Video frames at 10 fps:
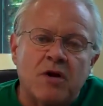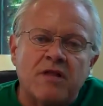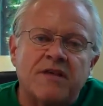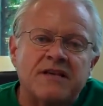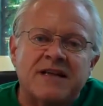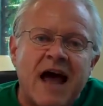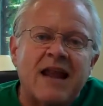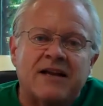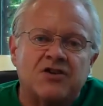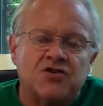One of the things that
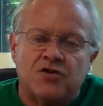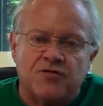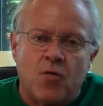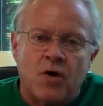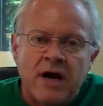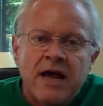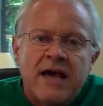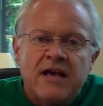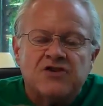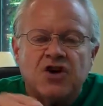I like to search for
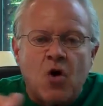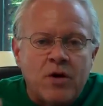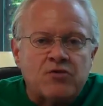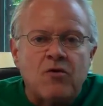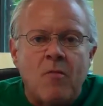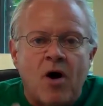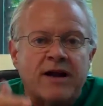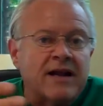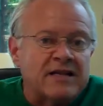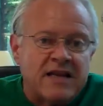is to go into a
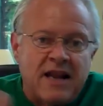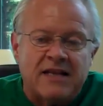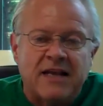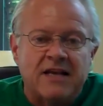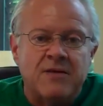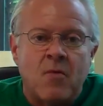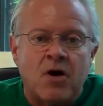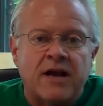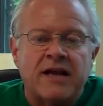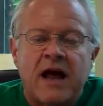market, let's say like the Indian
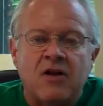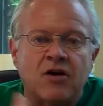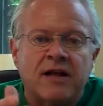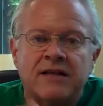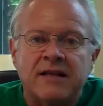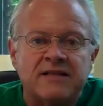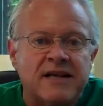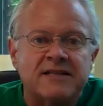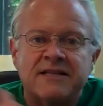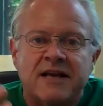market, and I'll look at the
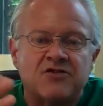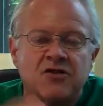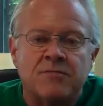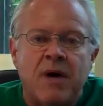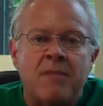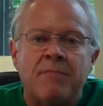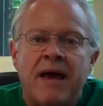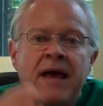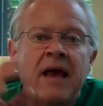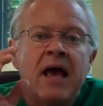Sensex or the
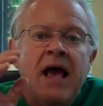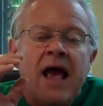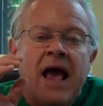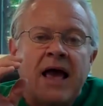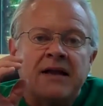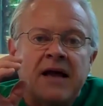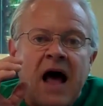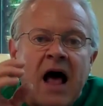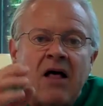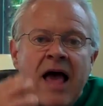Bombay, and
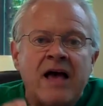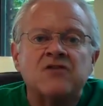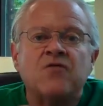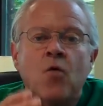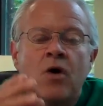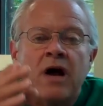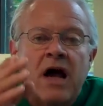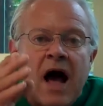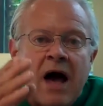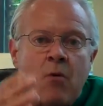I'll ask for,
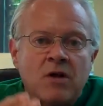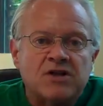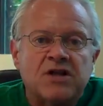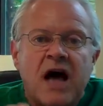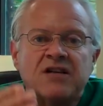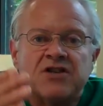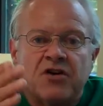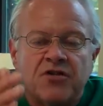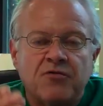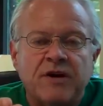I want stocks
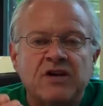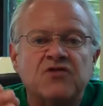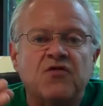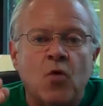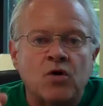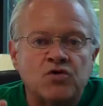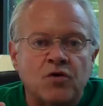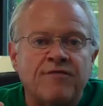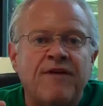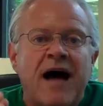that are 3s,
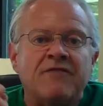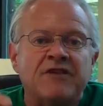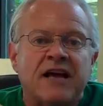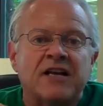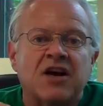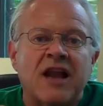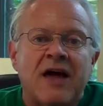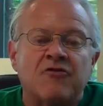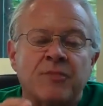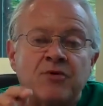4s, or 5 technical
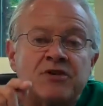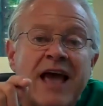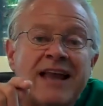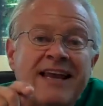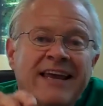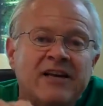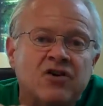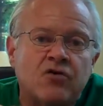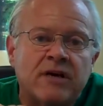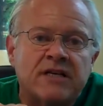attributes, and
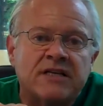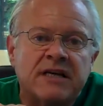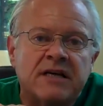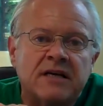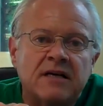increasing,